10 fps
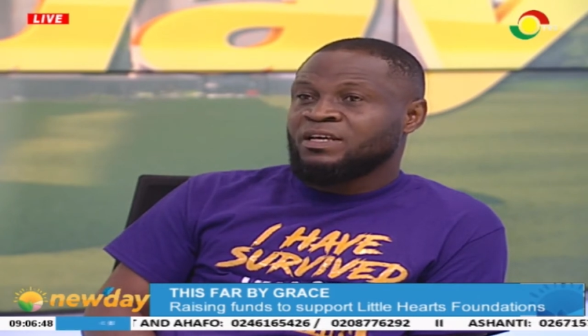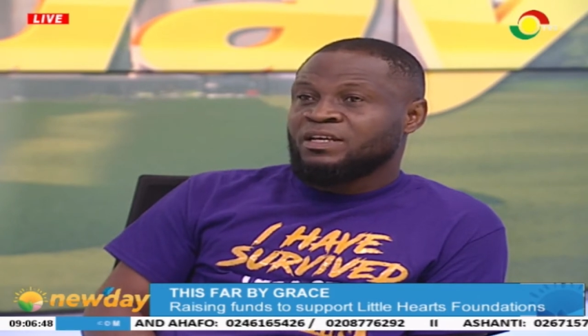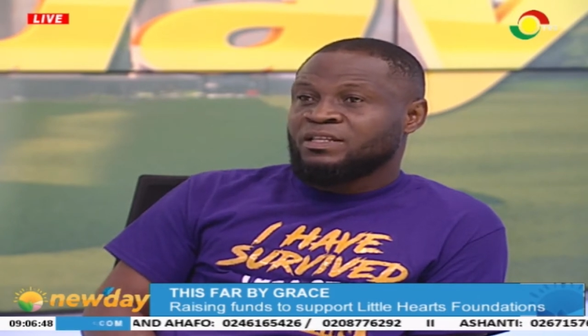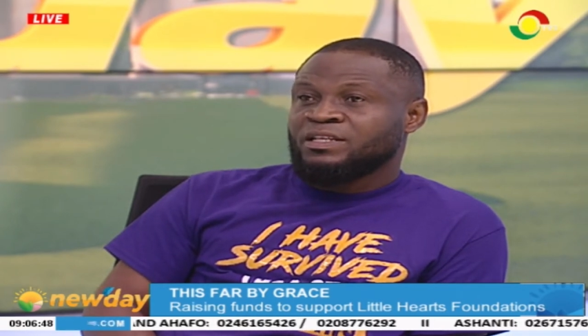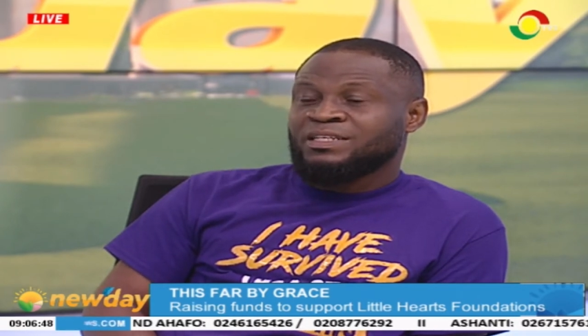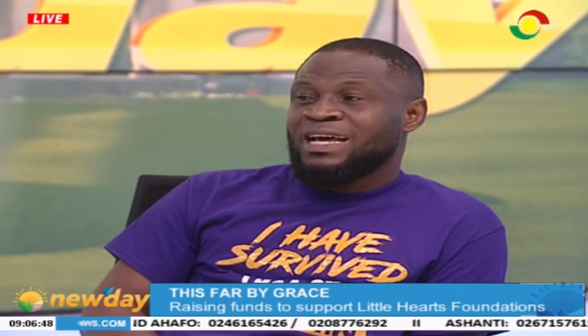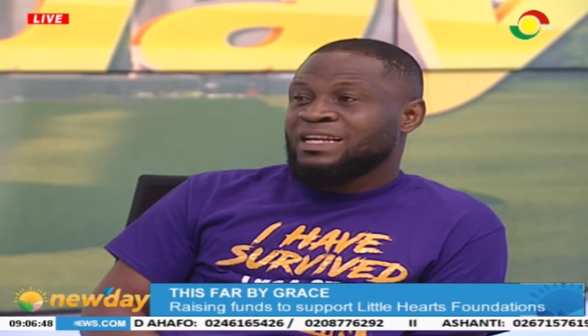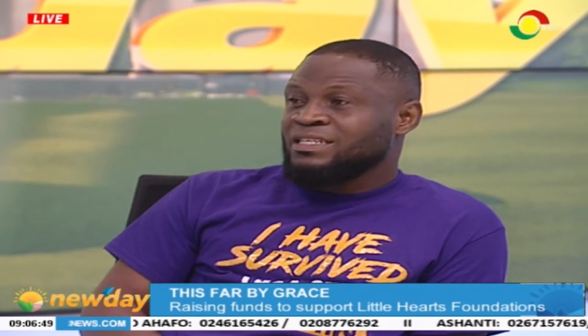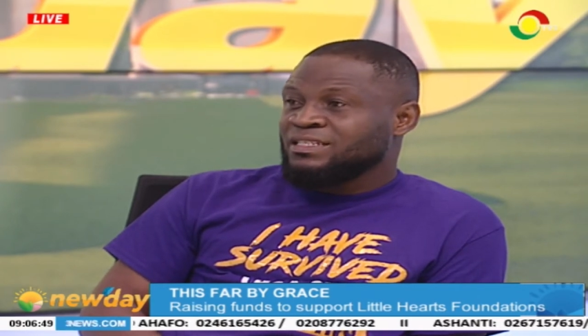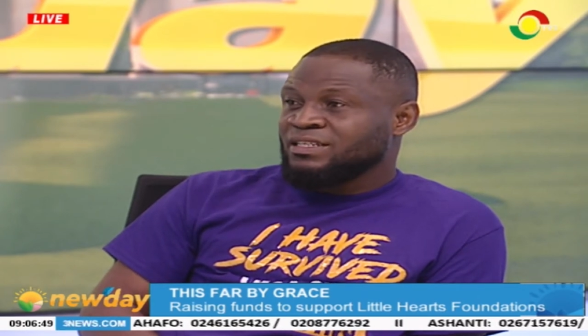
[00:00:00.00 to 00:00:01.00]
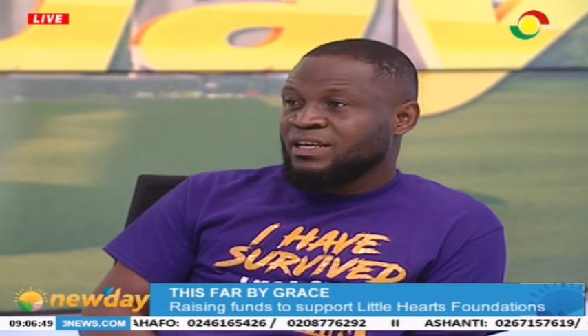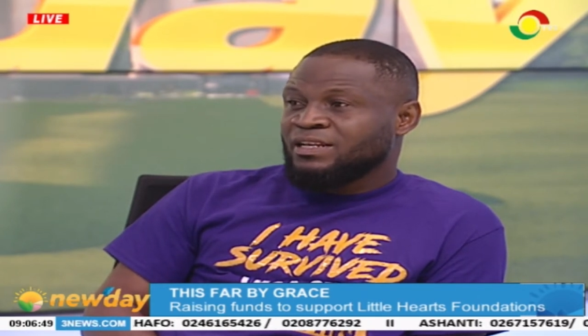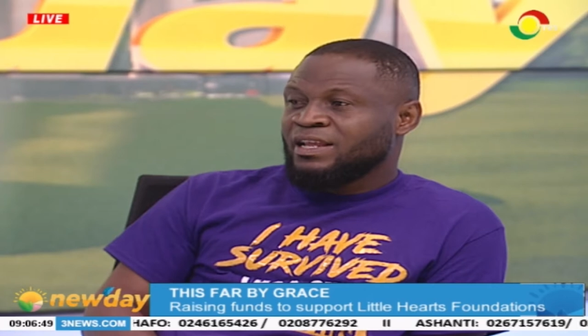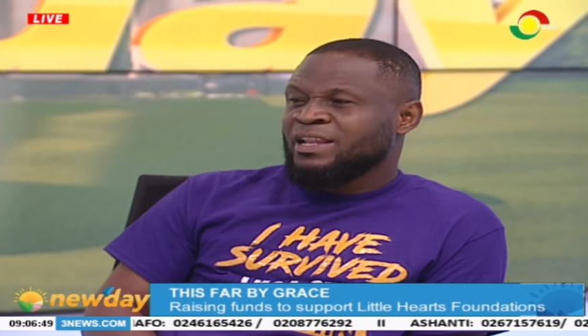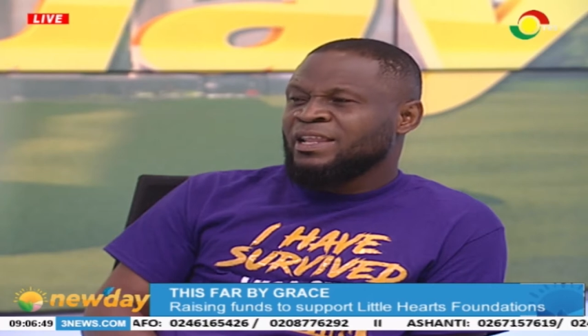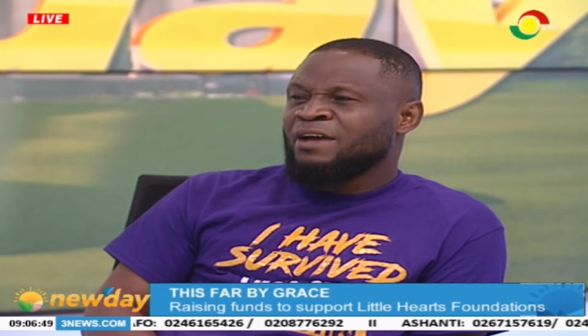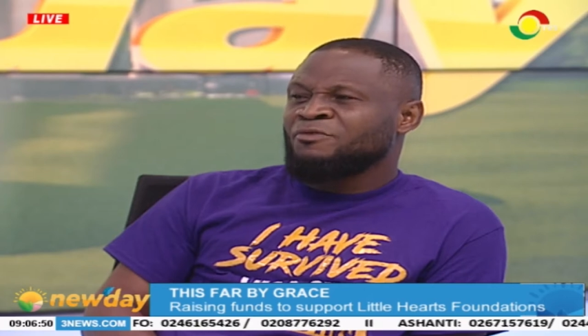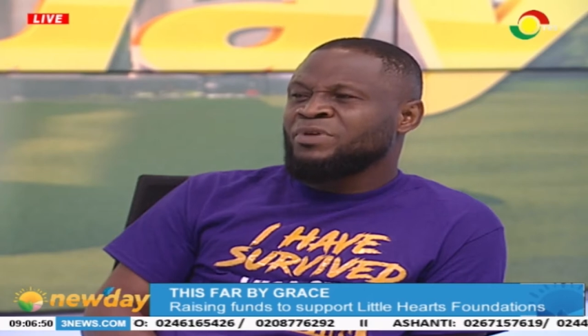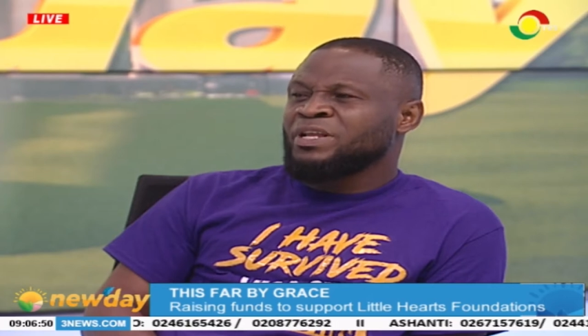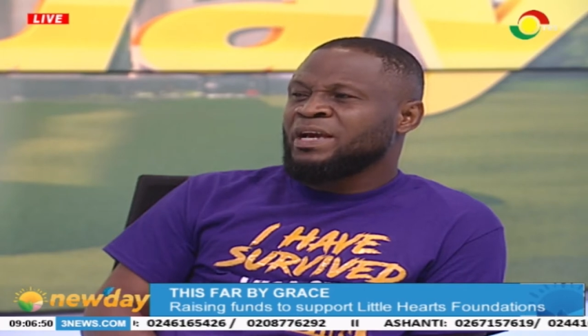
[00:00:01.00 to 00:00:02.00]
the Dannies, and, and they are
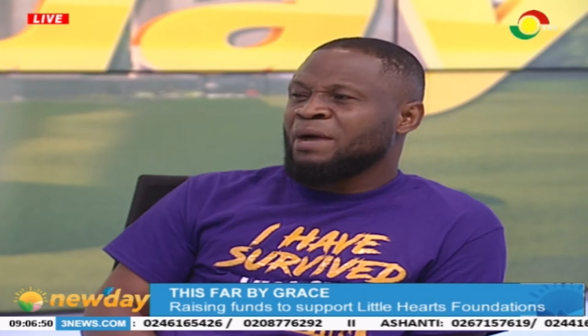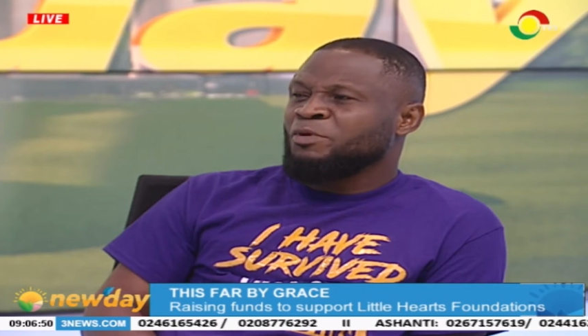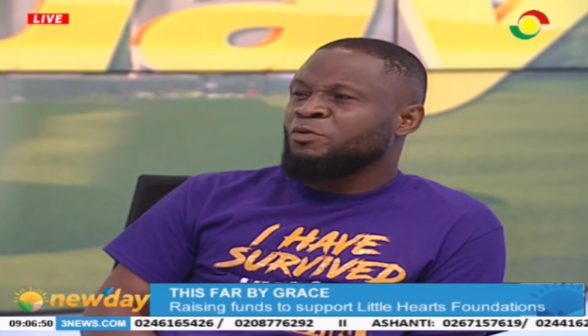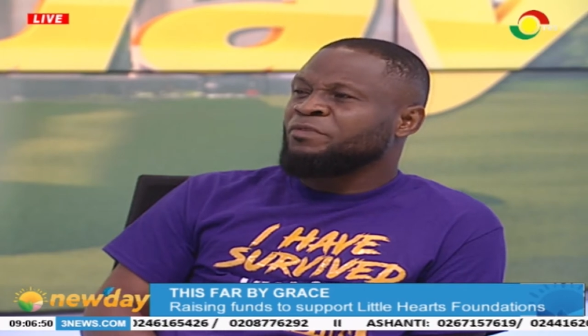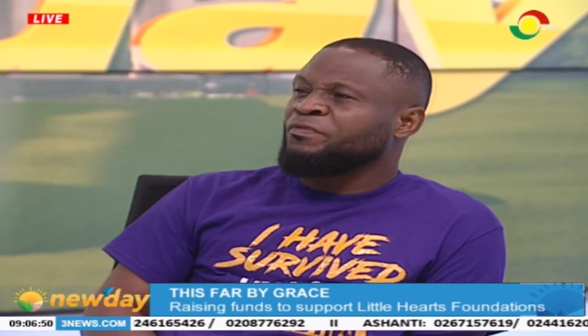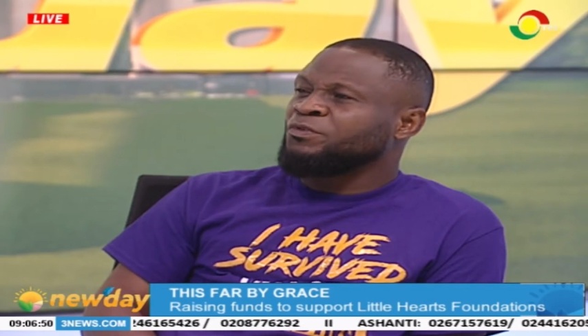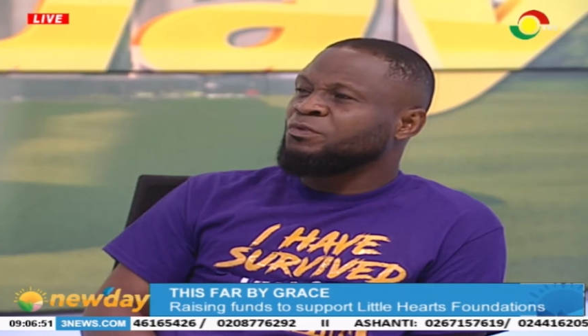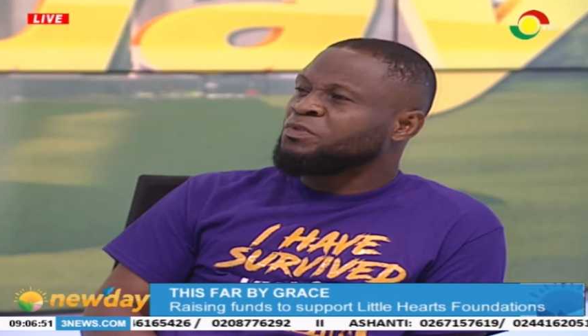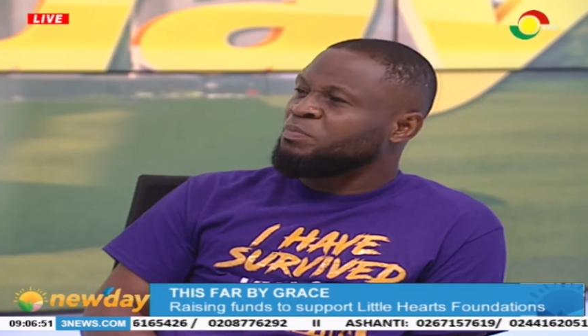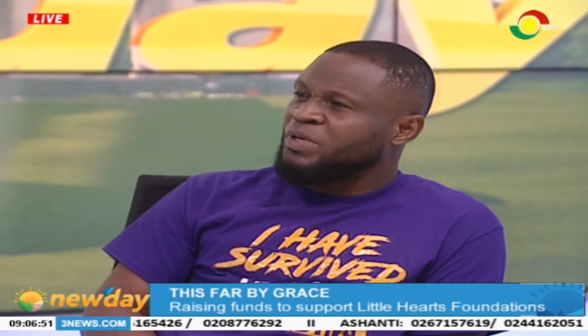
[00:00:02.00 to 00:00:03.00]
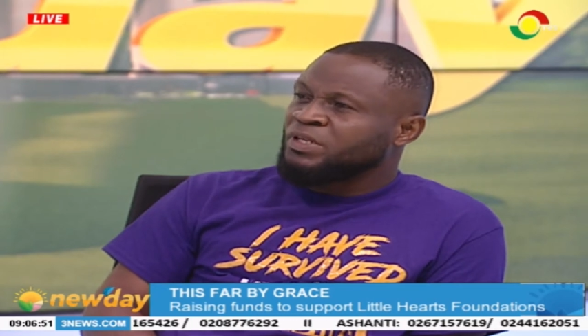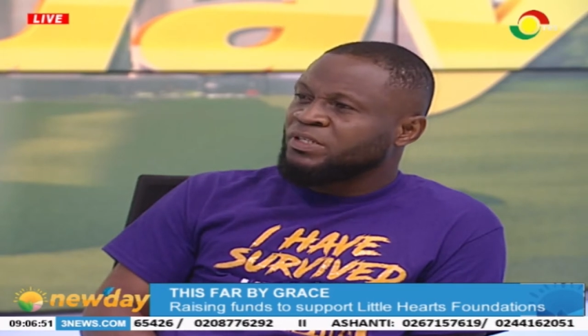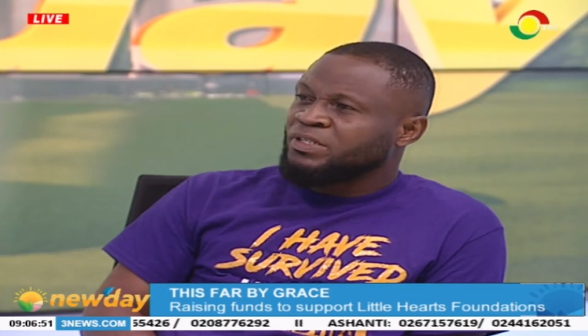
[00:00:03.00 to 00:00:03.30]
really coming with full speed.